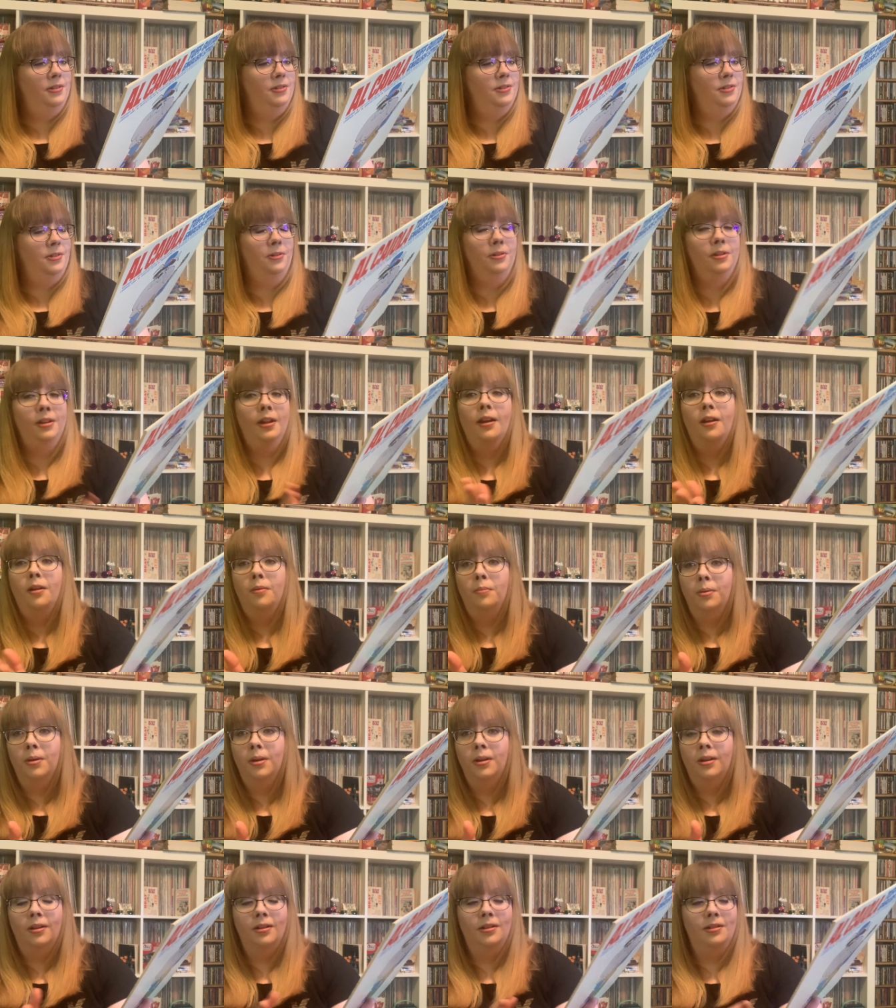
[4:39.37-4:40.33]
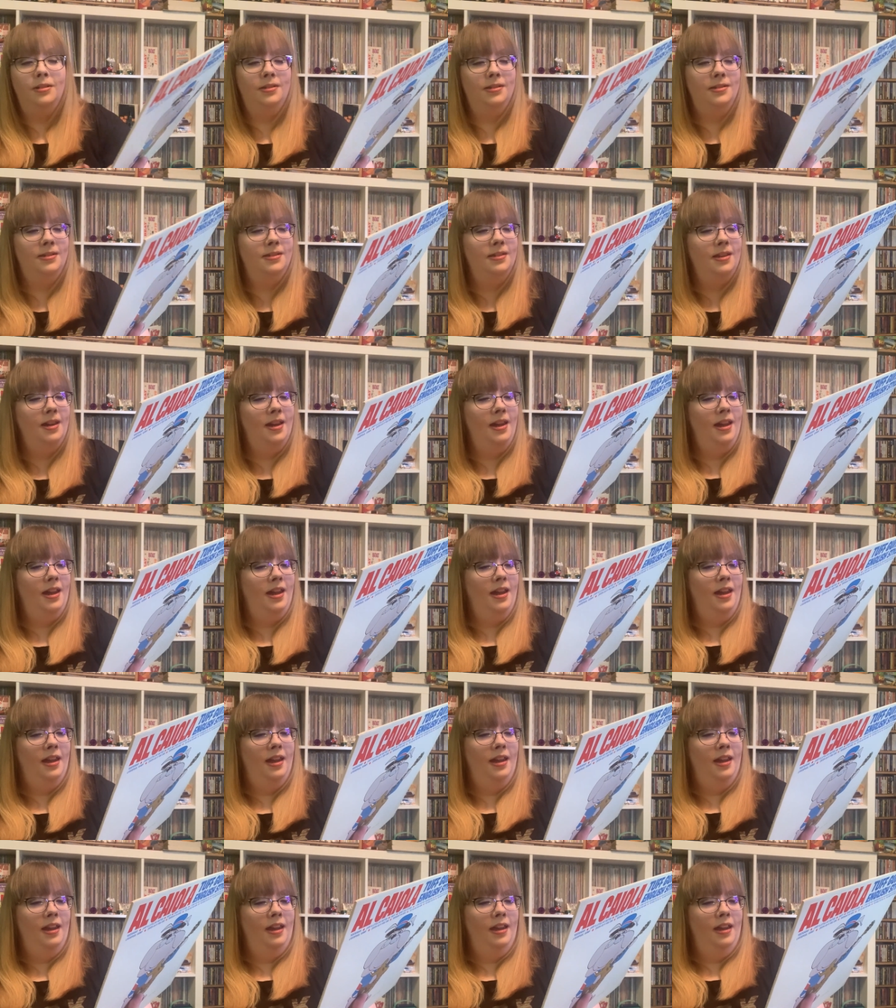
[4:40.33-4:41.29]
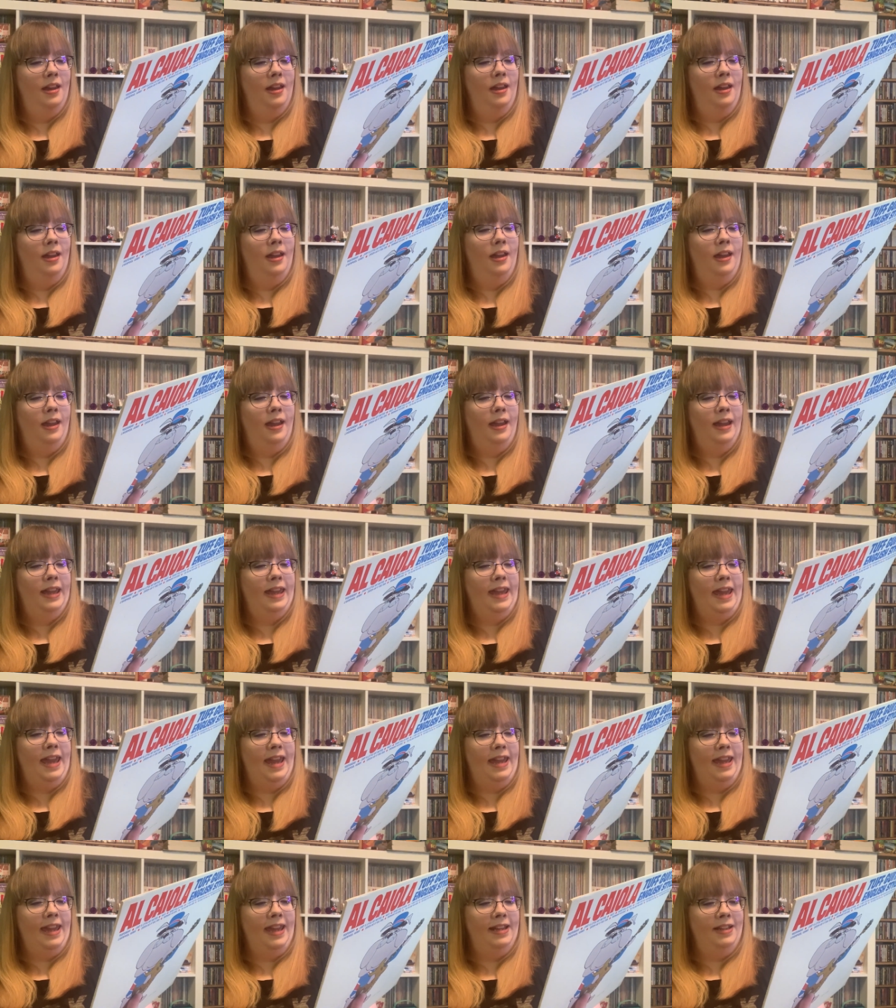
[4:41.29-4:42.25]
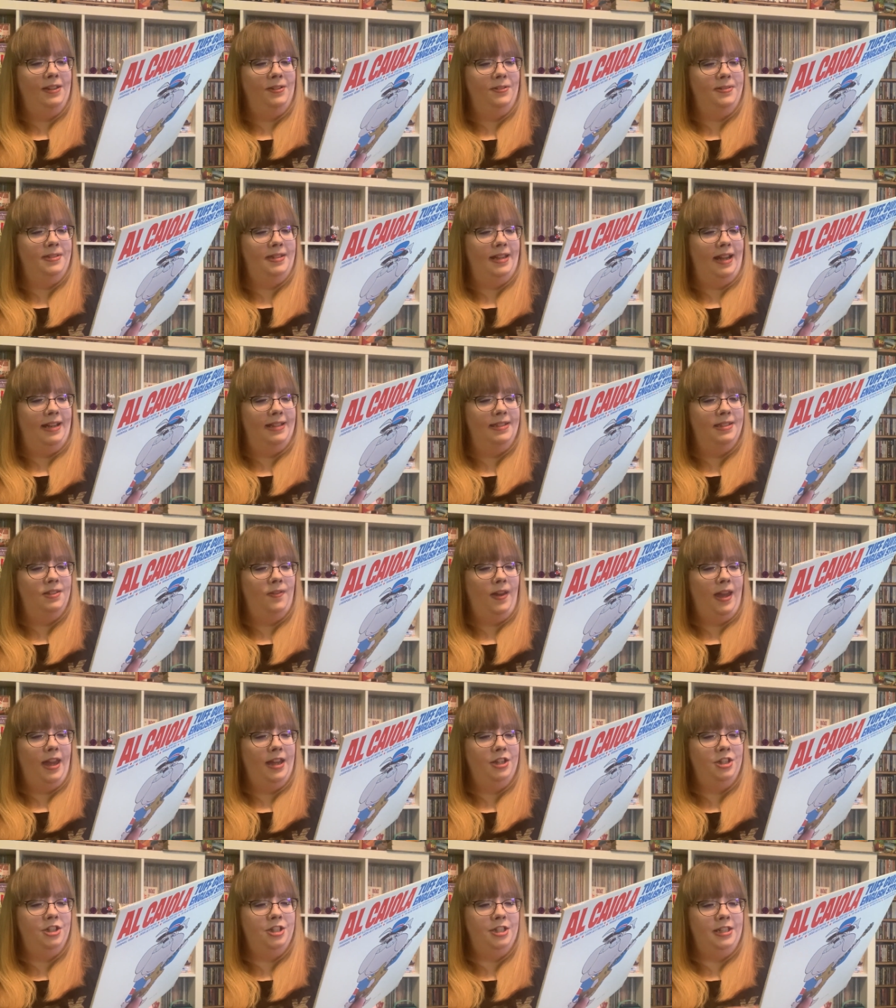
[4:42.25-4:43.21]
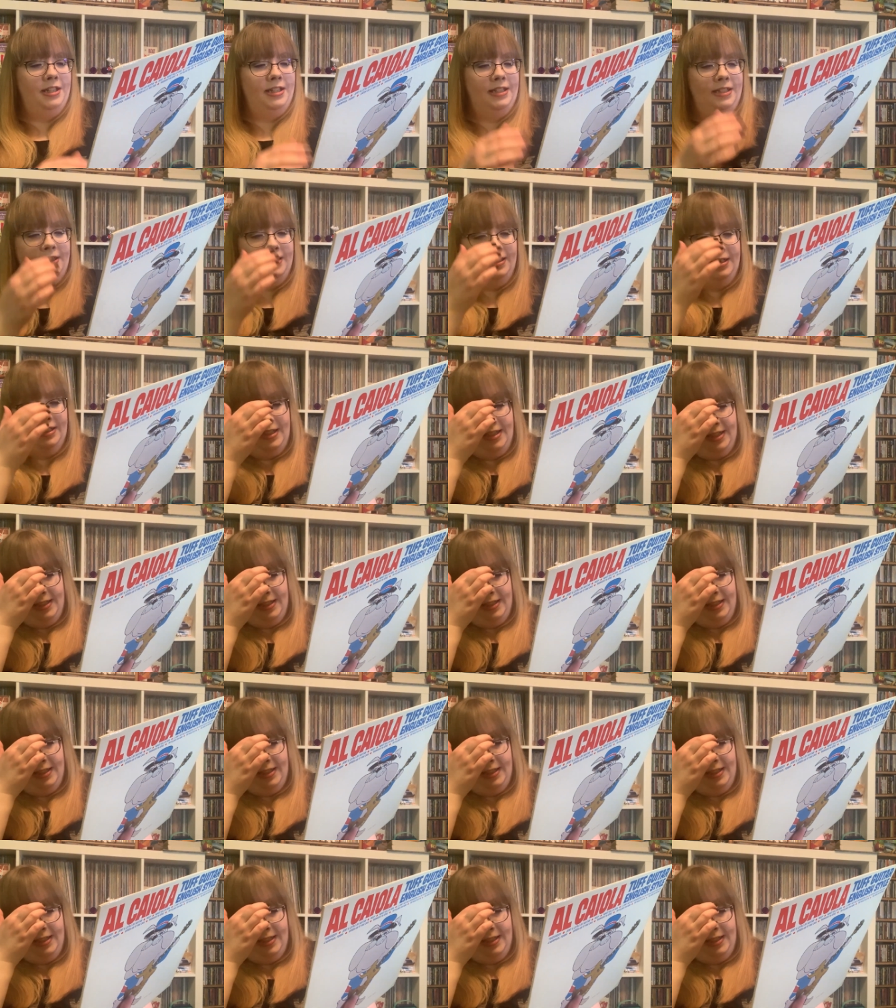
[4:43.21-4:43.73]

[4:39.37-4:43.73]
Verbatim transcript: so Yardbirds, I Can't Get No Satisfaction,